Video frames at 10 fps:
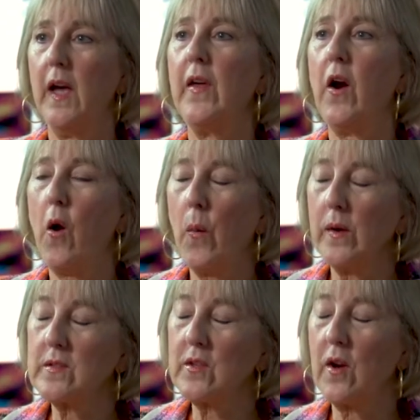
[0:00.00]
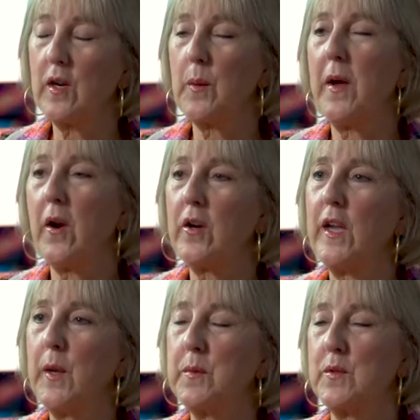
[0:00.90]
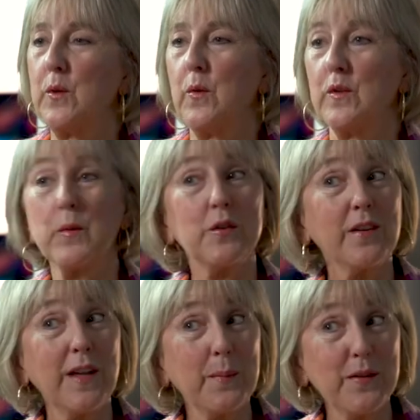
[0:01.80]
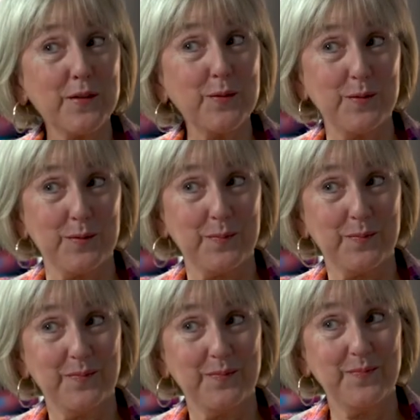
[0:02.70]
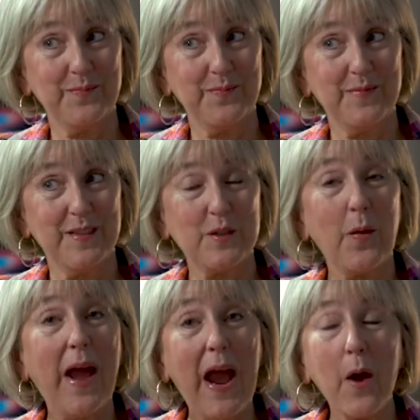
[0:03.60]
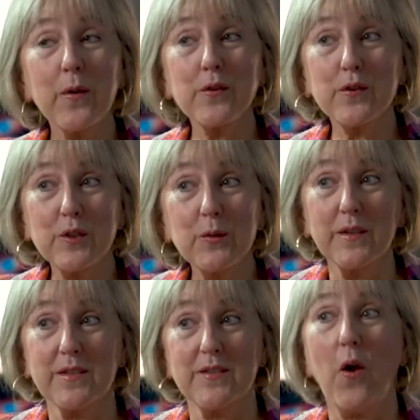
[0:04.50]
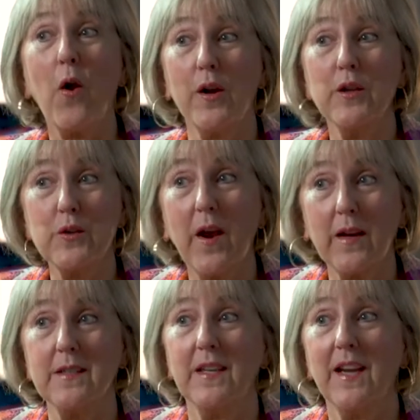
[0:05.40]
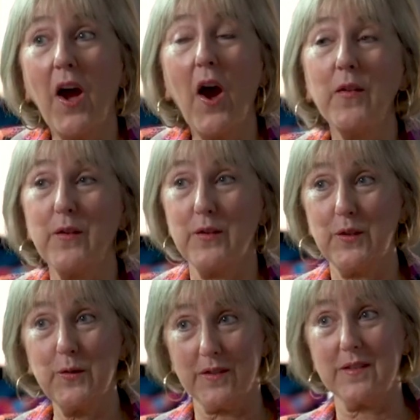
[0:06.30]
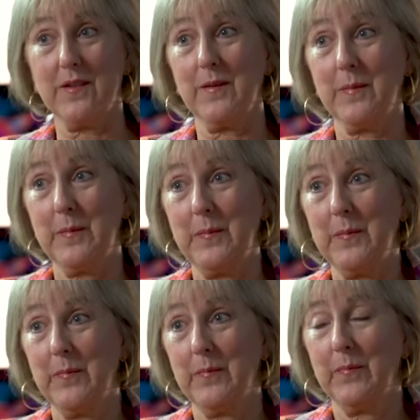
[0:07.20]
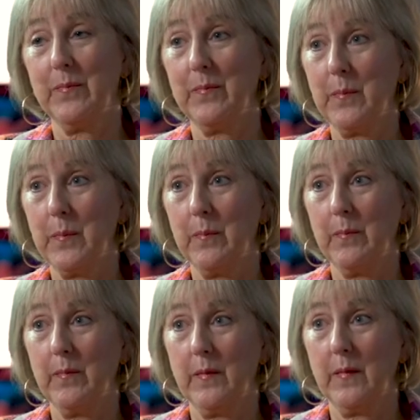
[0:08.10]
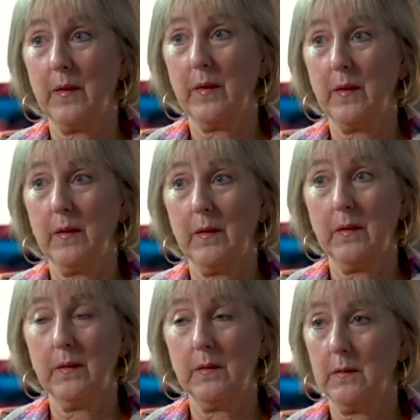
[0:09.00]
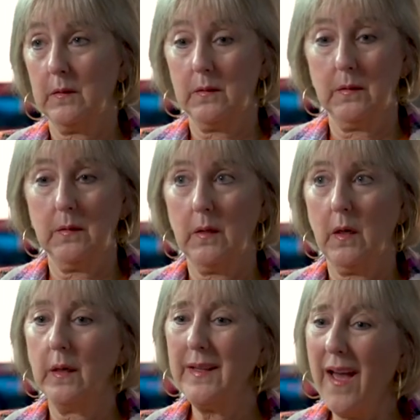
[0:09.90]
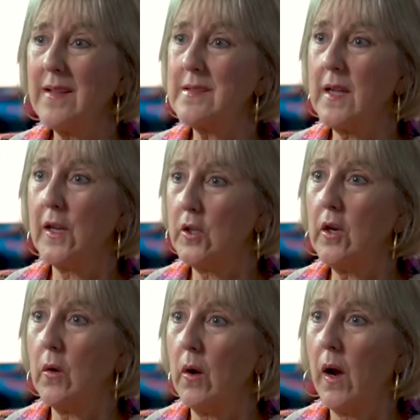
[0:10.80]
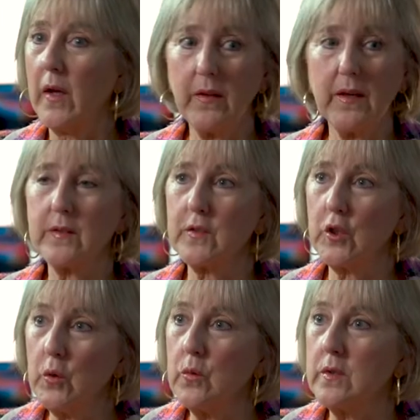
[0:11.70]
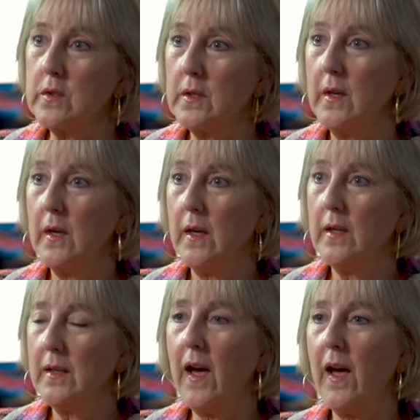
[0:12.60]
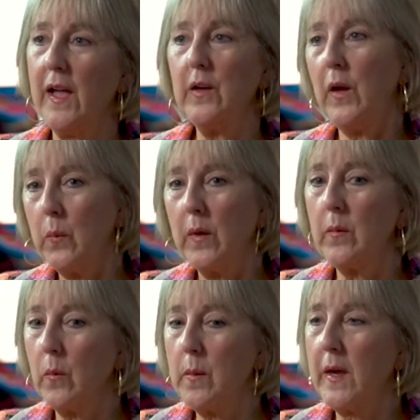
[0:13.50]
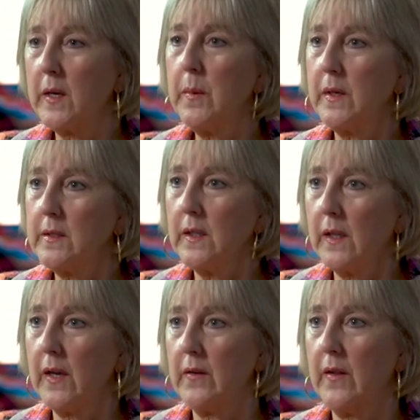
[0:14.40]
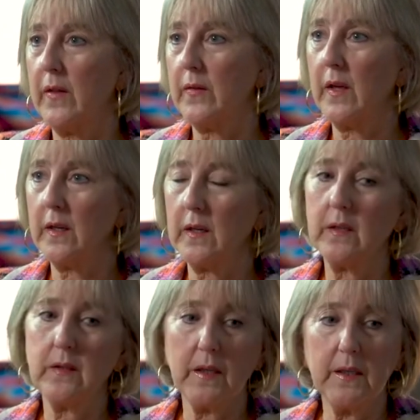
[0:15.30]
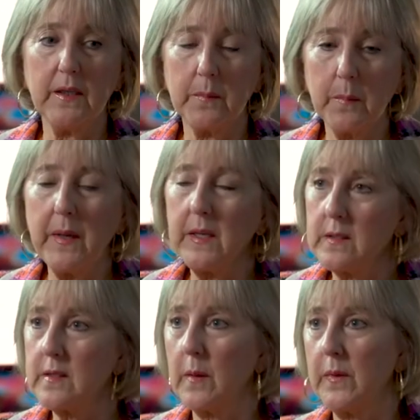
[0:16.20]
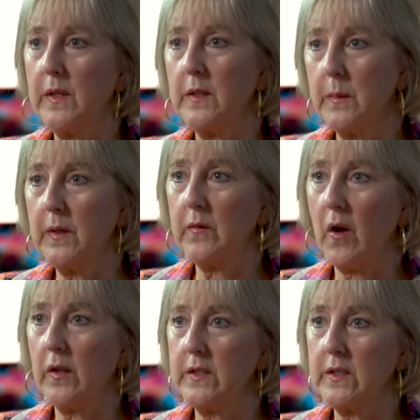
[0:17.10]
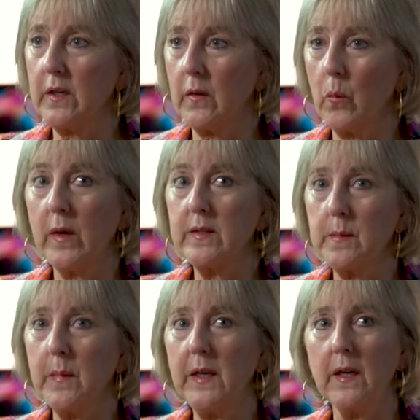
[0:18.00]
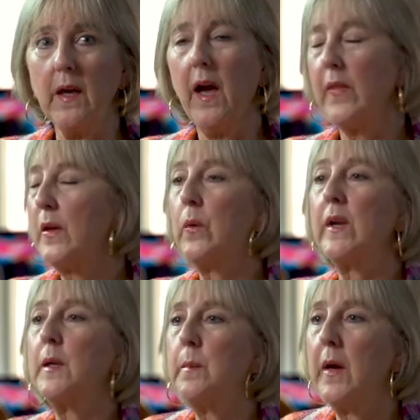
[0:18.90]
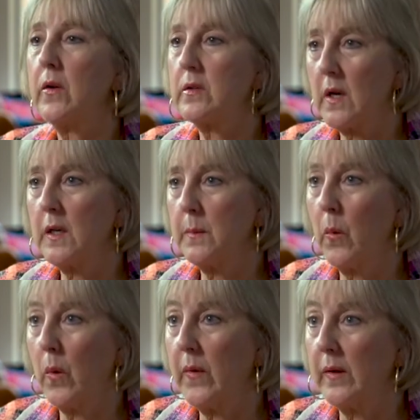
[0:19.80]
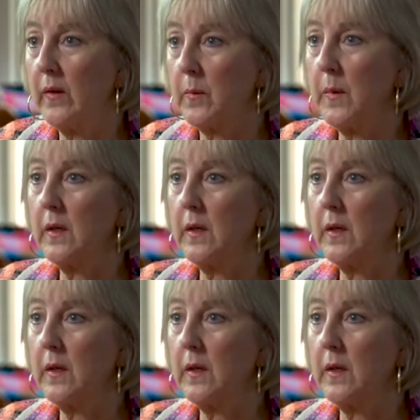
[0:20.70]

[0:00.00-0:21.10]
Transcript: They always talk about our campus tours, which are led by students. Right. So our students are attracting other students. So do you think it matters that it's the volunteers and not an animal or yes, some other mascot? I do. You think, I think that that's makes a difference? Yeah, and, and we, we make a big deal out of that, that that it means something to be a volunteer. And what does it mean? I think we're getting better at talking about what that does mean.